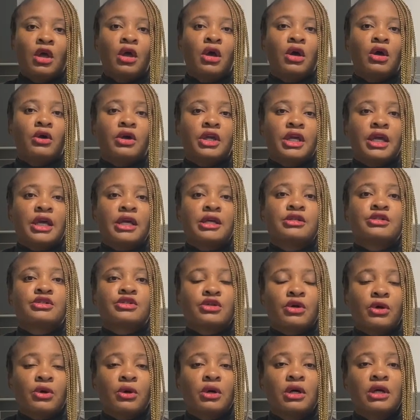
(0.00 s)
Okay,
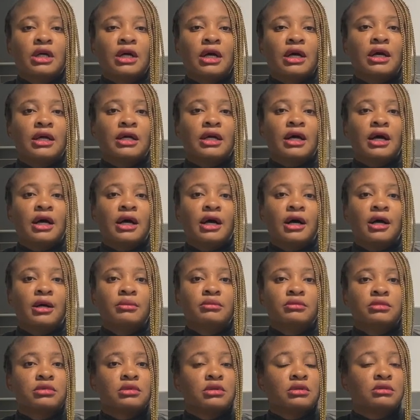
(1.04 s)
so
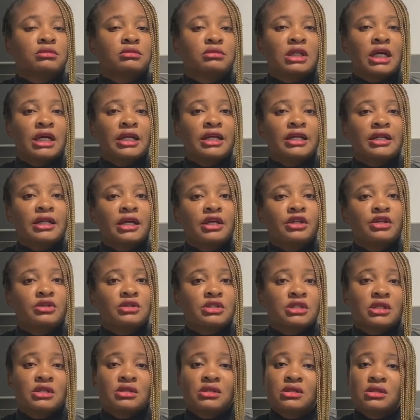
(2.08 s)
Canada
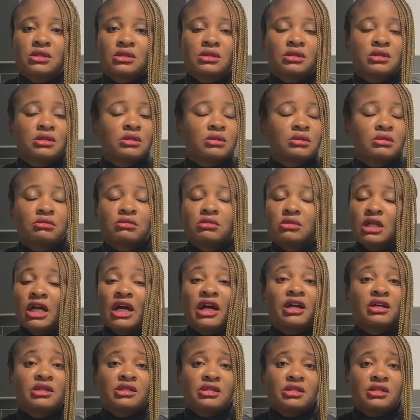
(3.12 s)
uses,
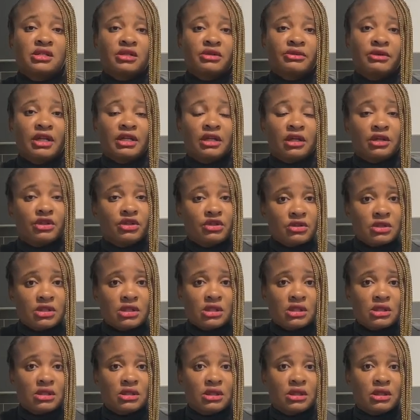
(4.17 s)
IRCC rather,
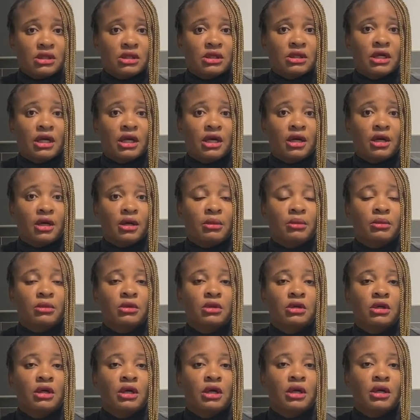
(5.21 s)
uses
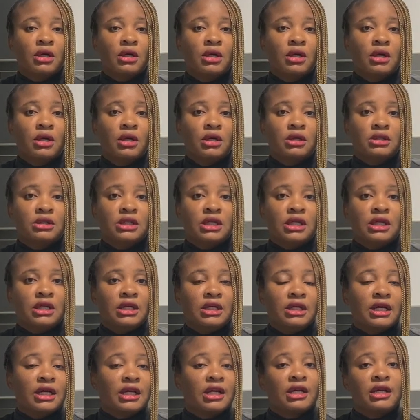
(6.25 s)
the
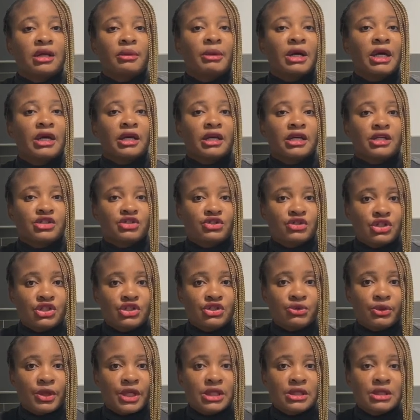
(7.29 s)
Canada Bank exchange
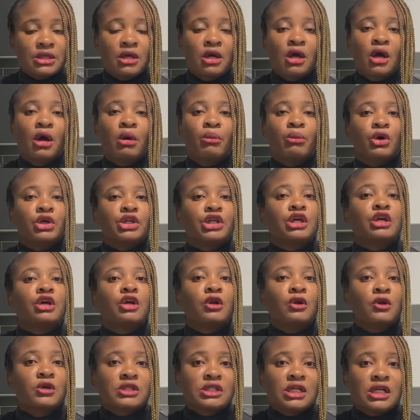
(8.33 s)
rate, but the
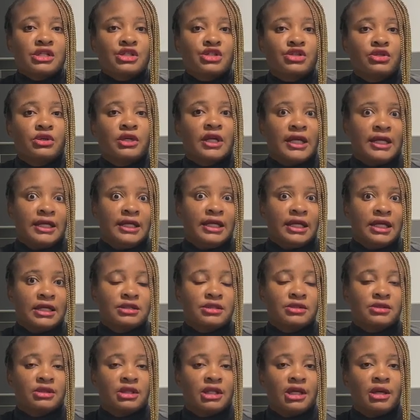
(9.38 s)
closest you can get
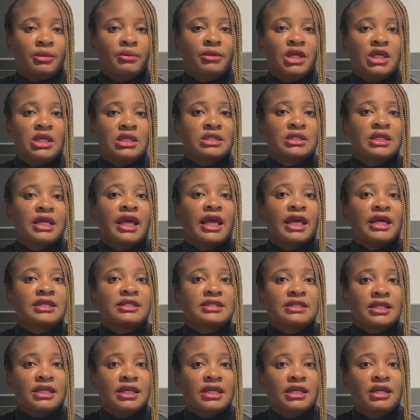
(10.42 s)
to them is
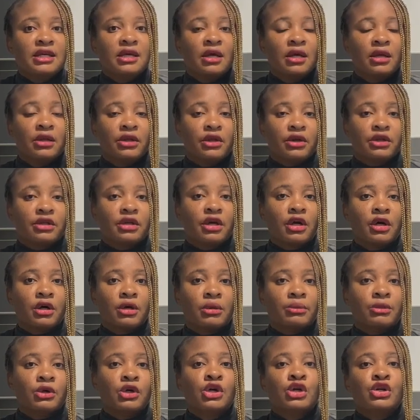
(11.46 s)

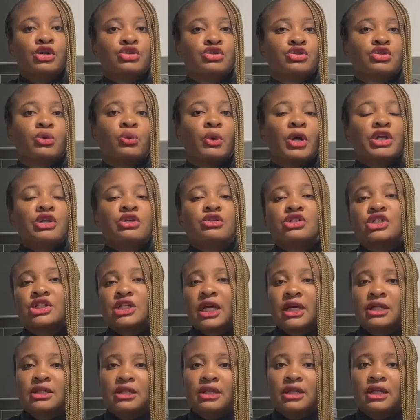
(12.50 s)
xe.com. So when you
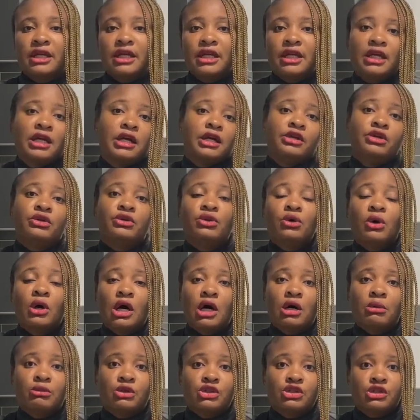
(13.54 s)
check the link and you know how
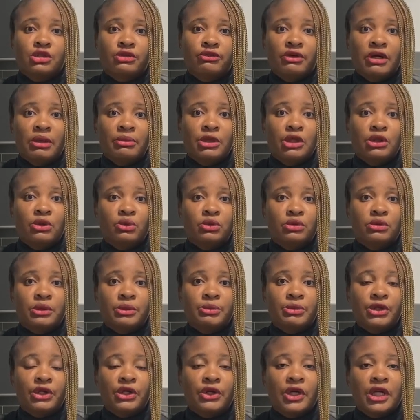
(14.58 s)
much your family would be
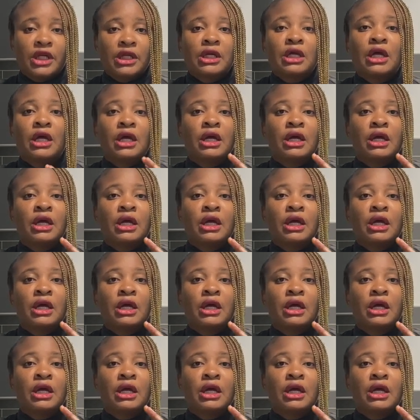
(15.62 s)
bringing,